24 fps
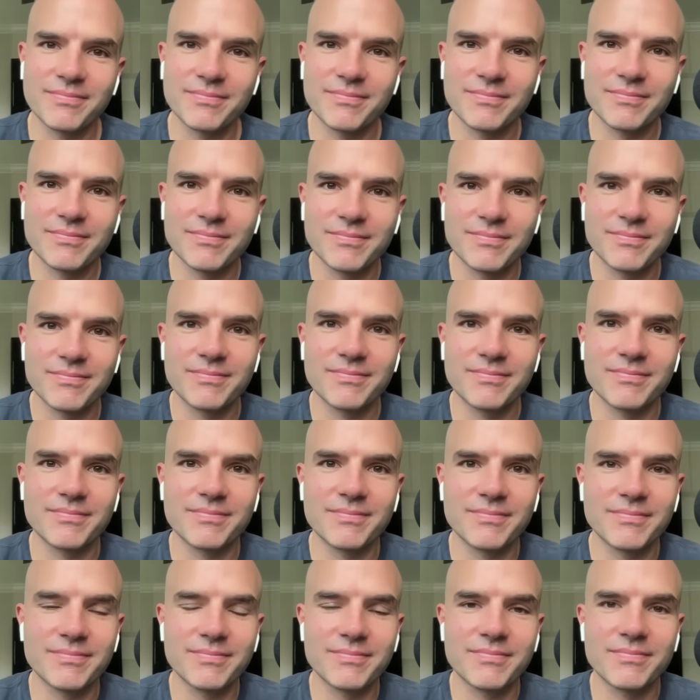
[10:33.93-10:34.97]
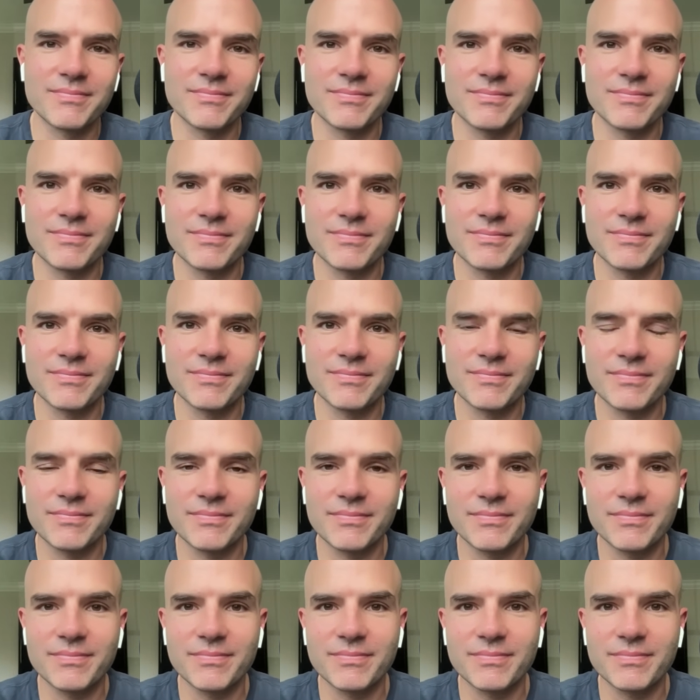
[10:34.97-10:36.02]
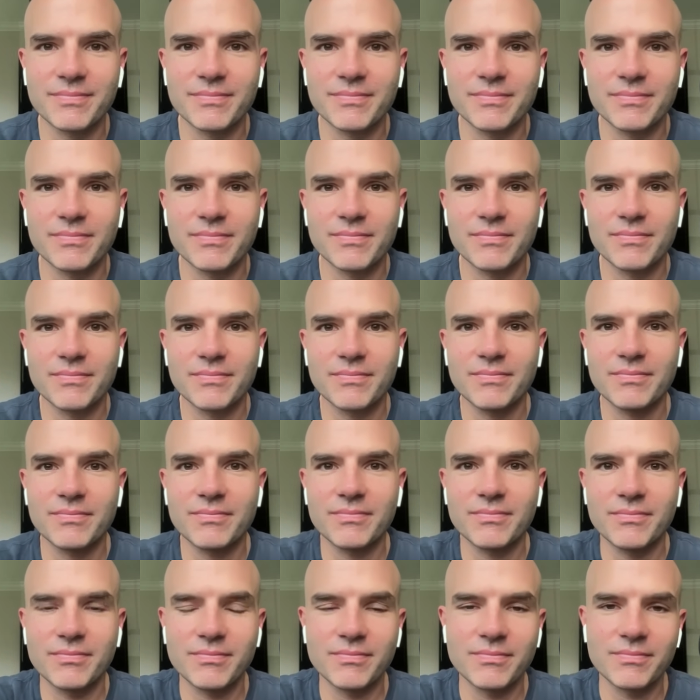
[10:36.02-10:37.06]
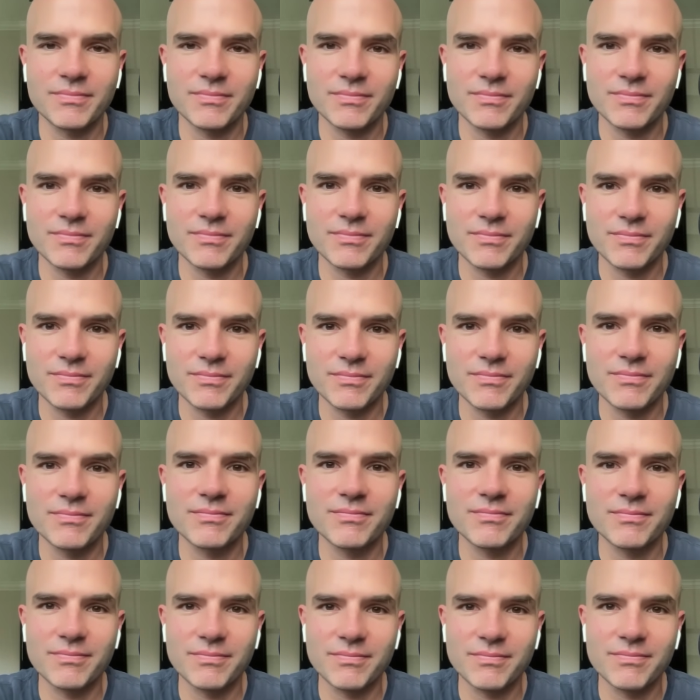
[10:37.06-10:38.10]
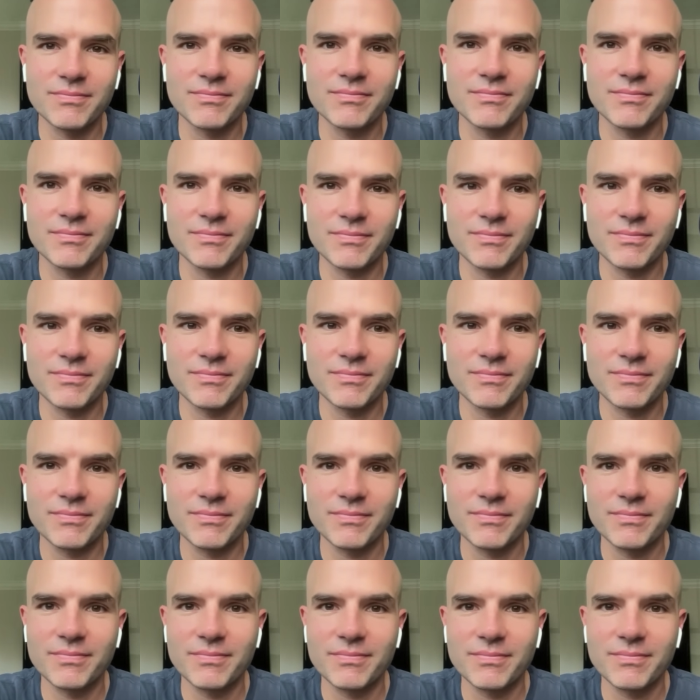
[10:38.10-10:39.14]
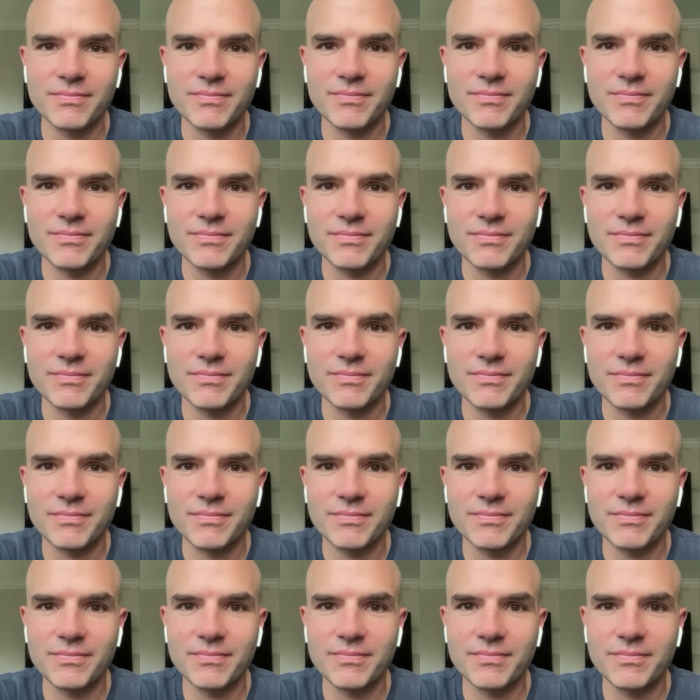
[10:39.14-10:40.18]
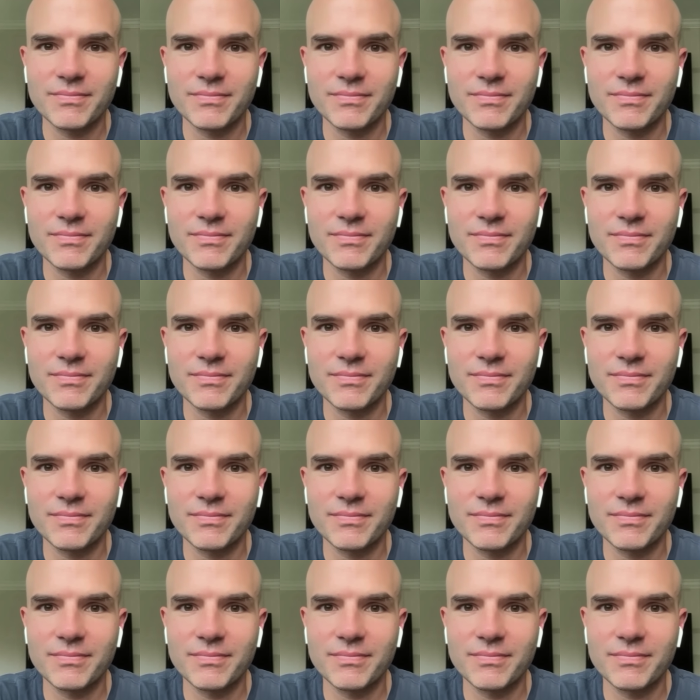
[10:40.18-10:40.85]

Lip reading: (not speaking)